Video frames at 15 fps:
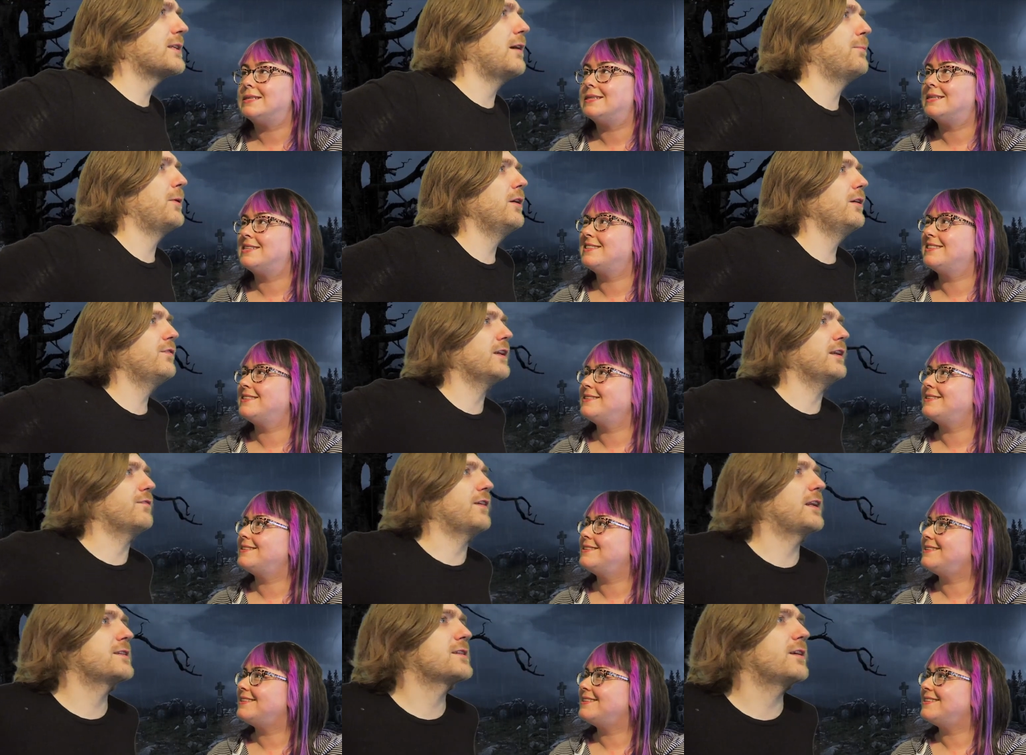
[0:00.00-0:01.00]
Speaker 1: out perfectly.
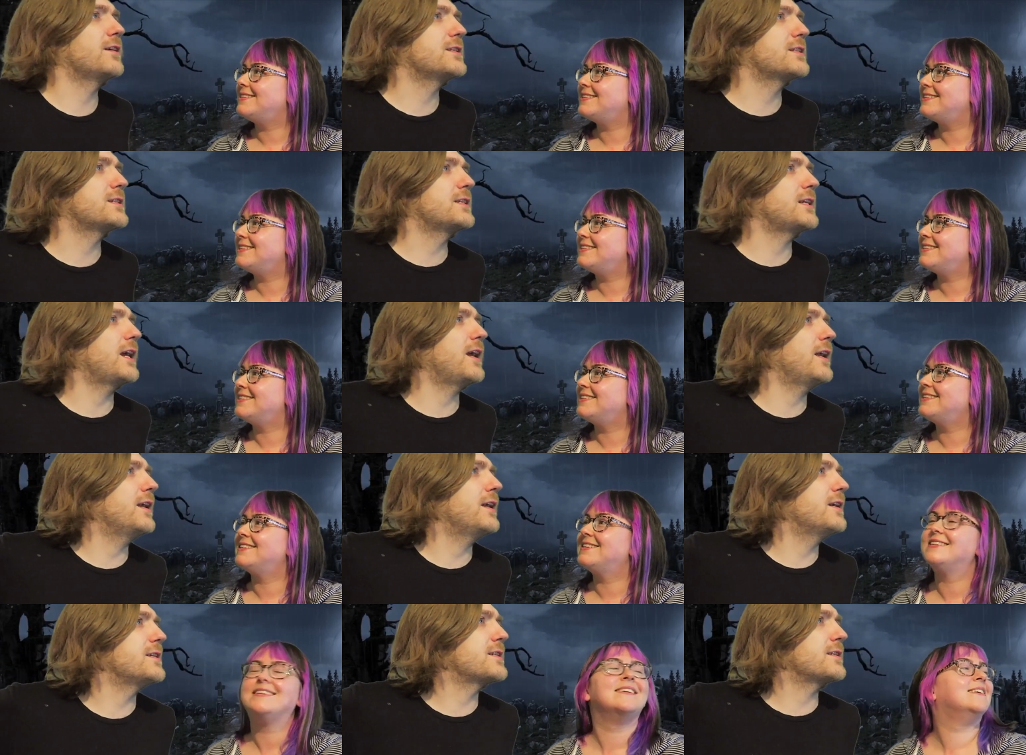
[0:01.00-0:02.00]
Valentine's Day
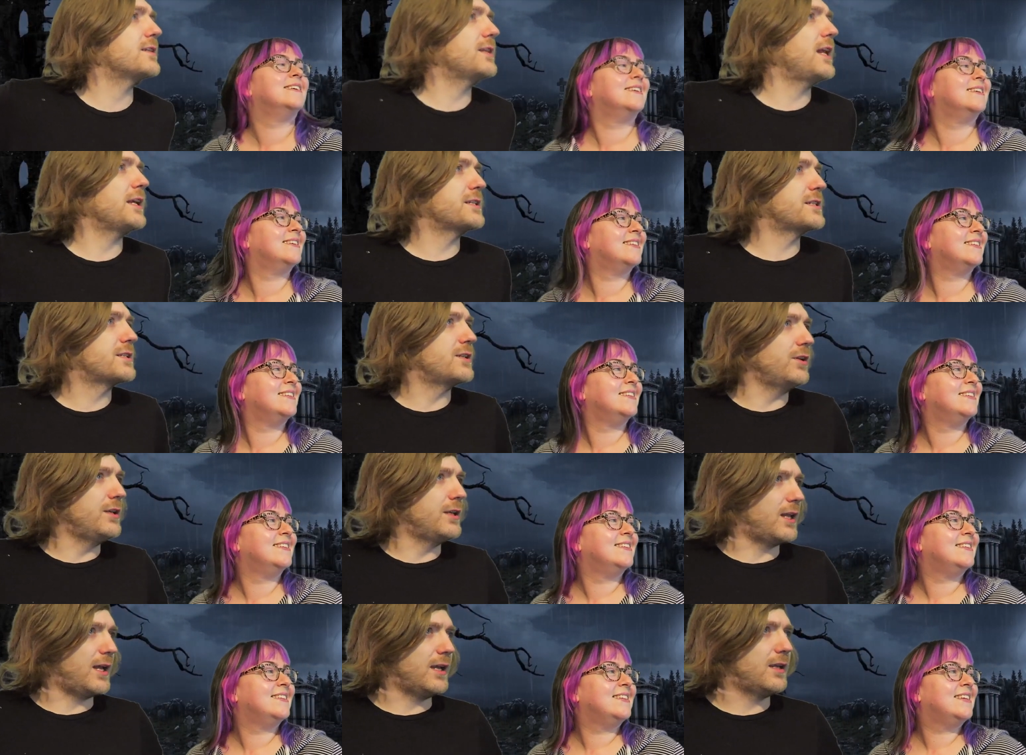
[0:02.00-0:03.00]
is next
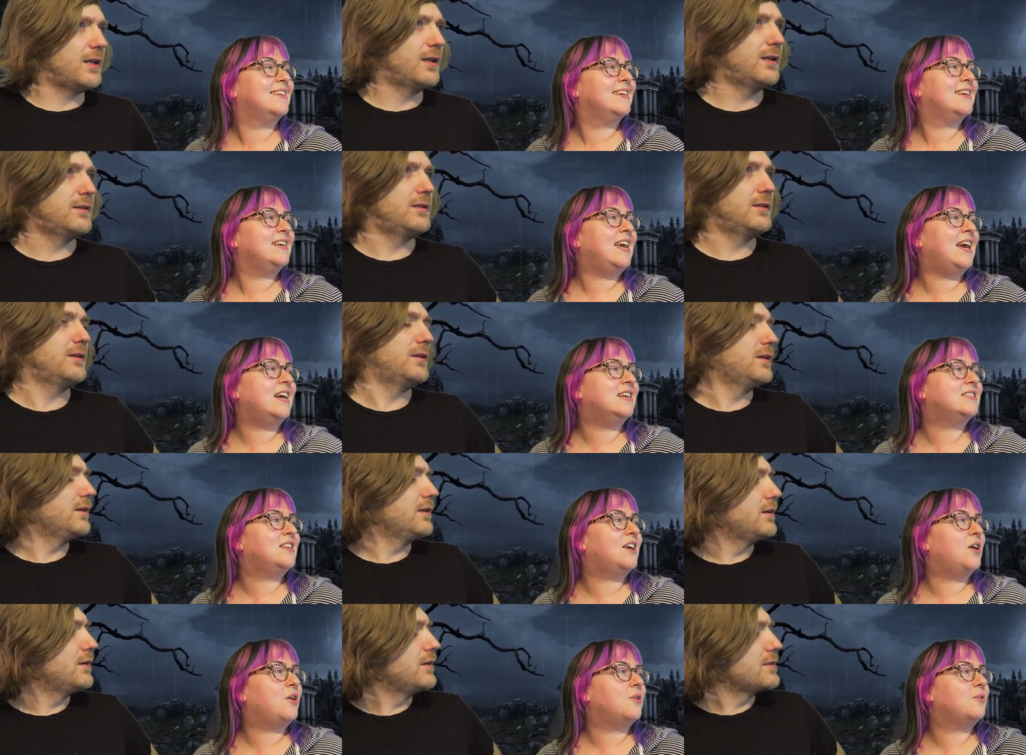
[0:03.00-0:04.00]
Sunday.
Speaker 2: Yeah,
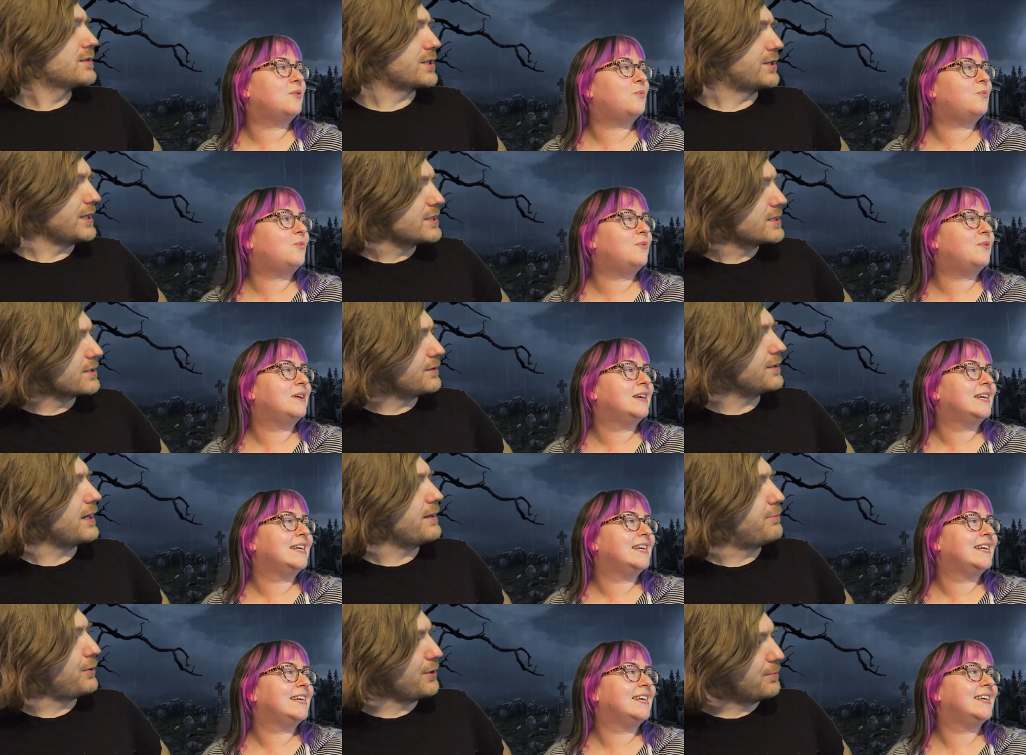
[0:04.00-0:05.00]
so.
Speaker 1: So this
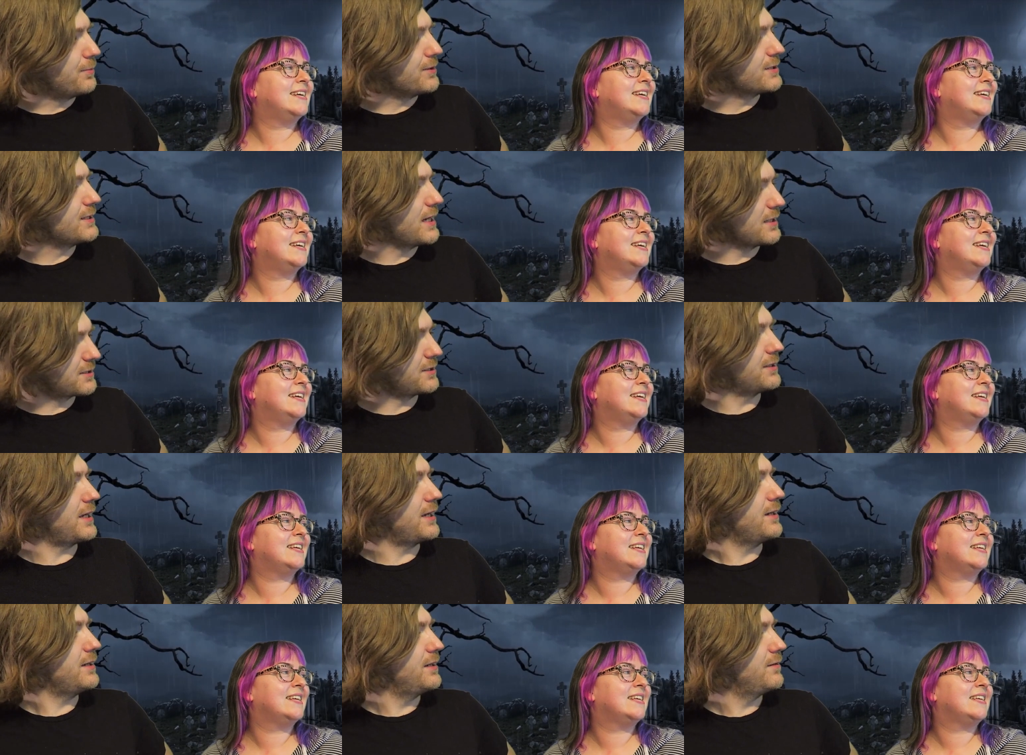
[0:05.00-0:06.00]
Sunday bloopers, next
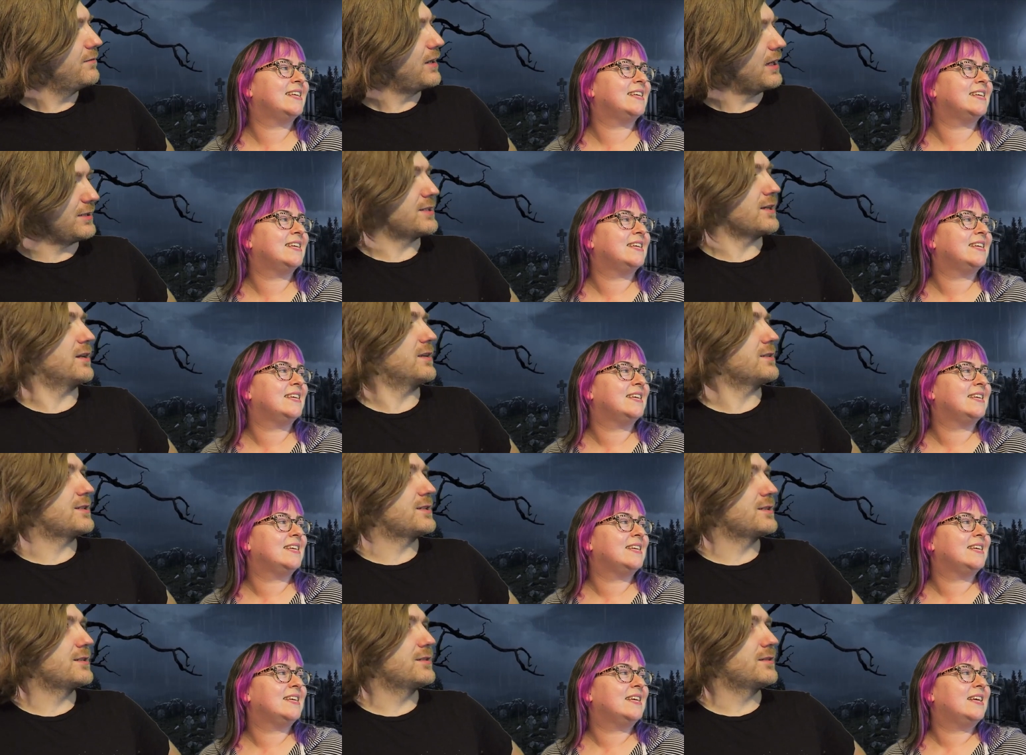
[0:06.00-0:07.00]
Sunday
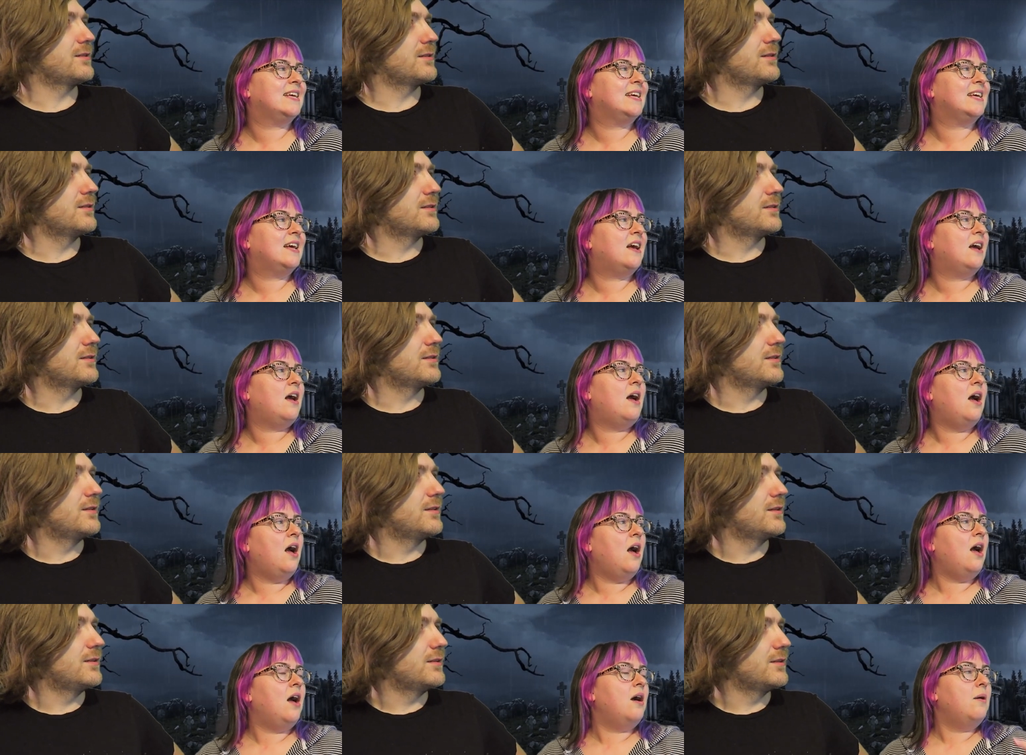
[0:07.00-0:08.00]
Valentine's.
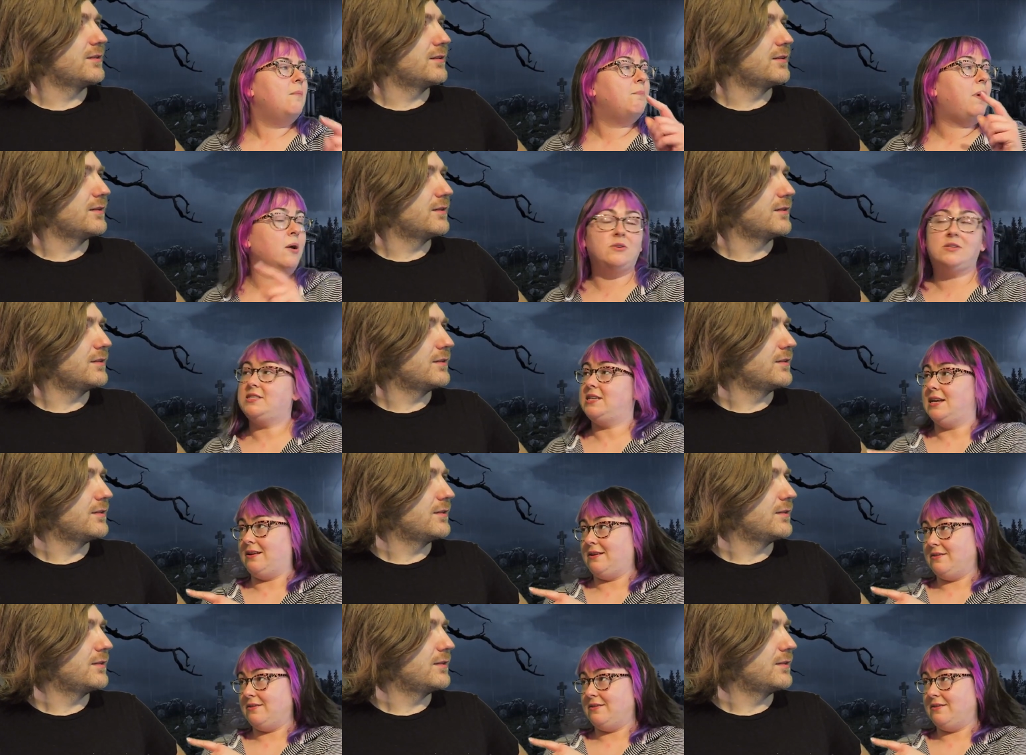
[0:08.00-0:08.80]
Speaker 2: Posting